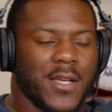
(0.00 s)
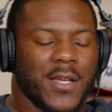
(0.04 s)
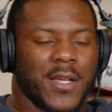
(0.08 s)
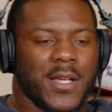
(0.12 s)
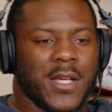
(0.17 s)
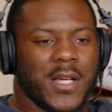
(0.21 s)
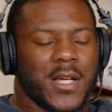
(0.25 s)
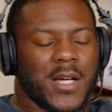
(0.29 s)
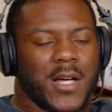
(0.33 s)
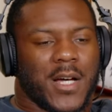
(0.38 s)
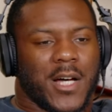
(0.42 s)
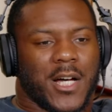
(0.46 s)

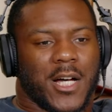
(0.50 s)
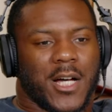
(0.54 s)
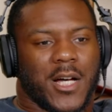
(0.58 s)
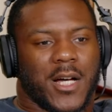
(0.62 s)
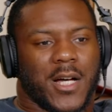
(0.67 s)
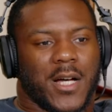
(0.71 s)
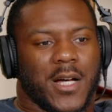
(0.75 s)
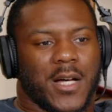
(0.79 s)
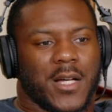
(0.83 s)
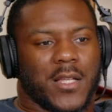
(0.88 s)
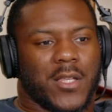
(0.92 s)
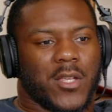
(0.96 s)
you
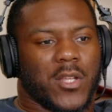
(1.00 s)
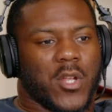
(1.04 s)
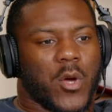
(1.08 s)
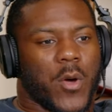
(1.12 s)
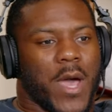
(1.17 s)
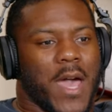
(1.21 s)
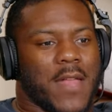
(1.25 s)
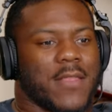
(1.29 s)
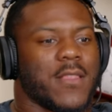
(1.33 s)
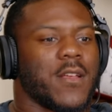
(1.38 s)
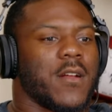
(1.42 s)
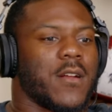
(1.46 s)
know,
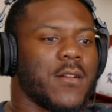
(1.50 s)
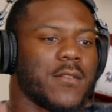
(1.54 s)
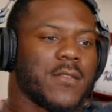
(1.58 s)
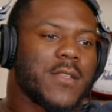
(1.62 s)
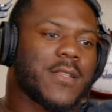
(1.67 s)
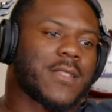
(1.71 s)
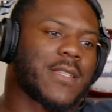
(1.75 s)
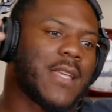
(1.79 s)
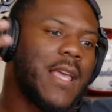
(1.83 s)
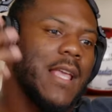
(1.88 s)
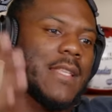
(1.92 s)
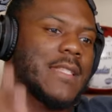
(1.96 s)
after the
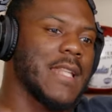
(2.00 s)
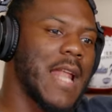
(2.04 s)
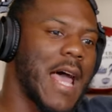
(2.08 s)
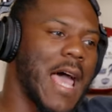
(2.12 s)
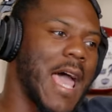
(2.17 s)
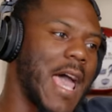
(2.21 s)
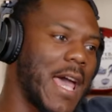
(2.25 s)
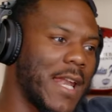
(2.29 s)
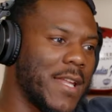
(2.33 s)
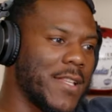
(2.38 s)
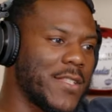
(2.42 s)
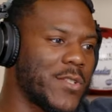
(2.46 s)
season I
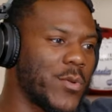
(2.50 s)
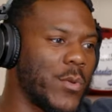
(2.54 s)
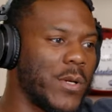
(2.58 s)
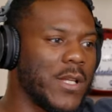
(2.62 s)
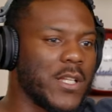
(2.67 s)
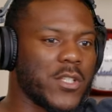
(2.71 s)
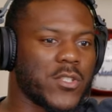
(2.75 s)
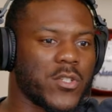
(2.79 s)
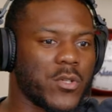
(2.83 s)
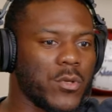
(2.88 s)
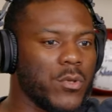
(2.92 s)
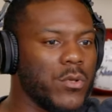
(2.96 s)
had in
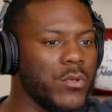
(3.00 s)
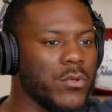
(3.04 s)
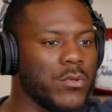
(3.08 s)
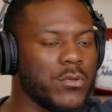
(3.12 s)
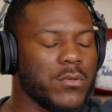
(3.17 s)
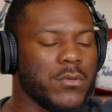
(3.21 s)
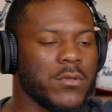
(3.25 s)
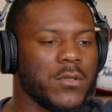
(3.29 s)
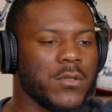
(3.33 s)
22,